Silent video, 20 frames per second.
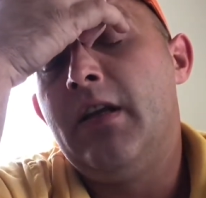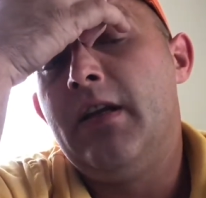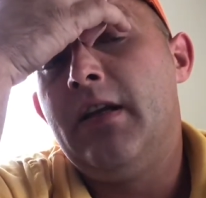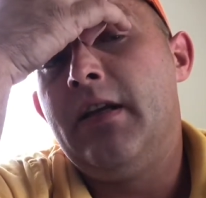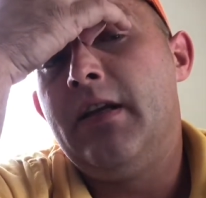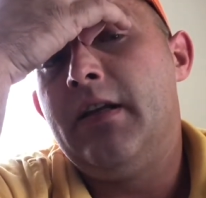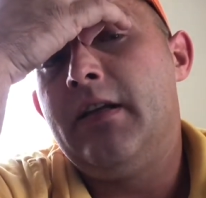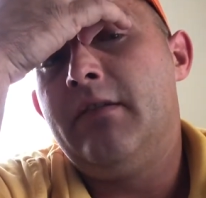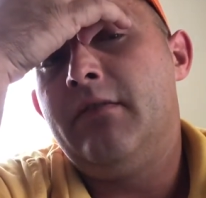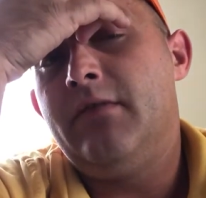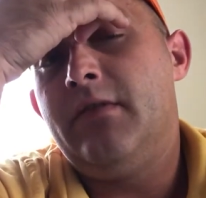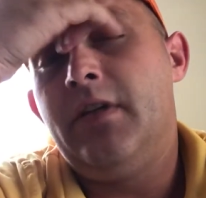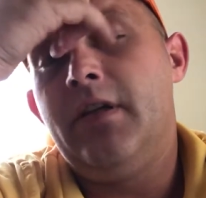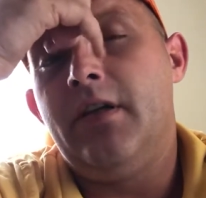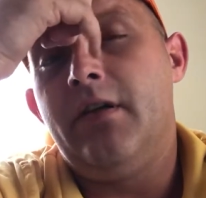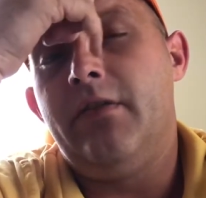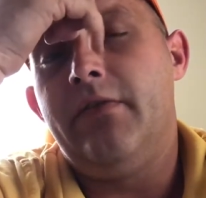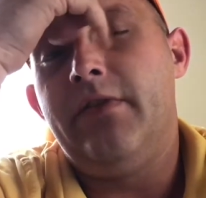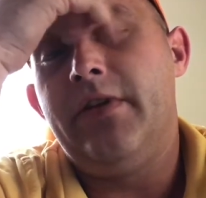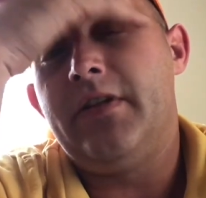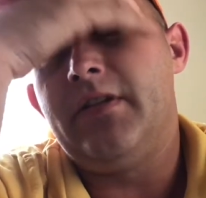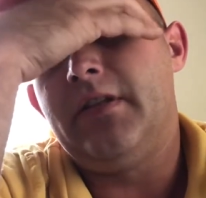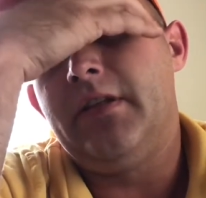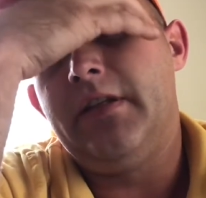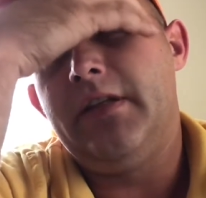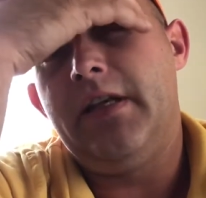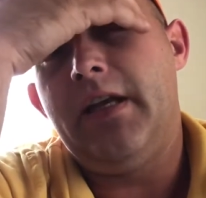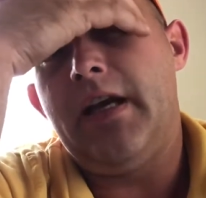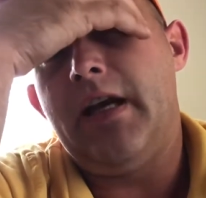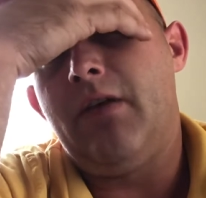And, eventually
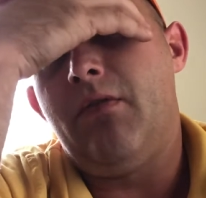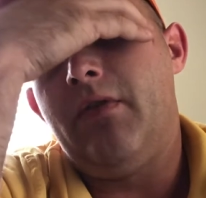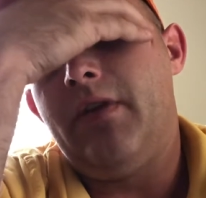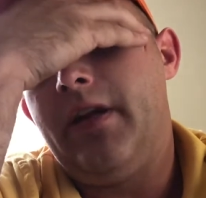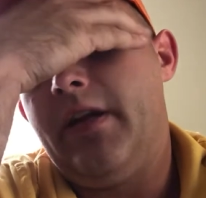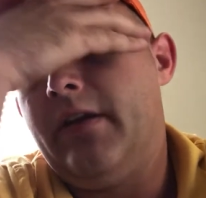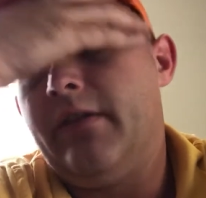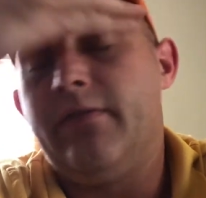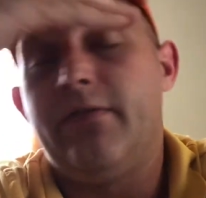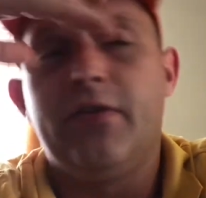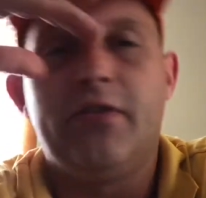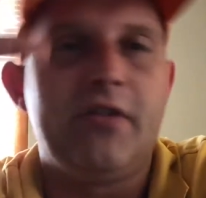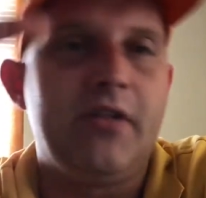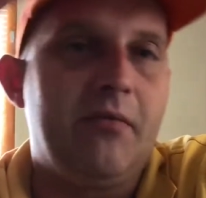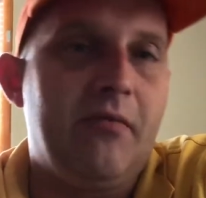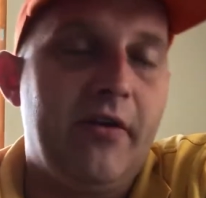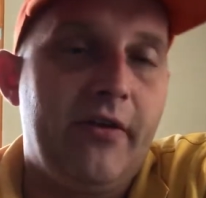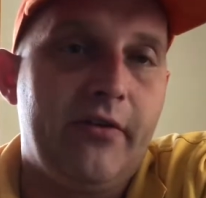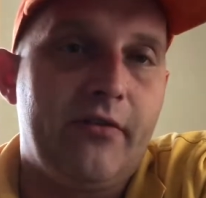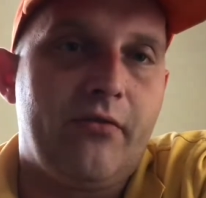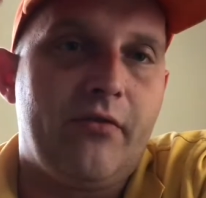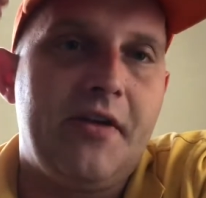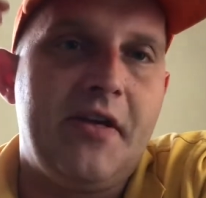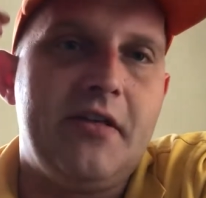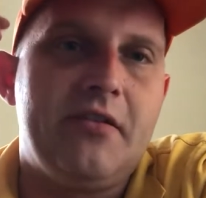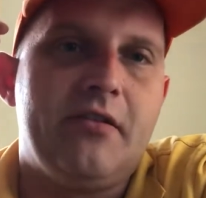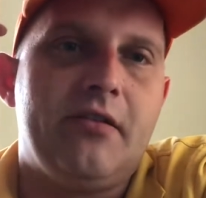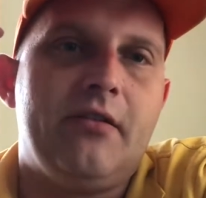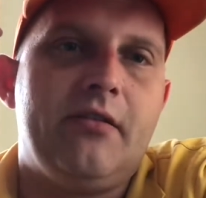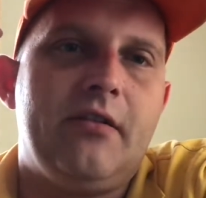the guy went in for some other
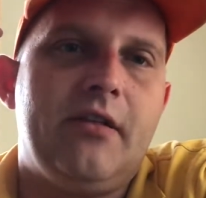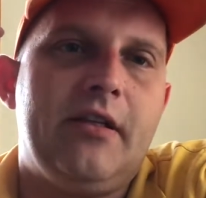reason,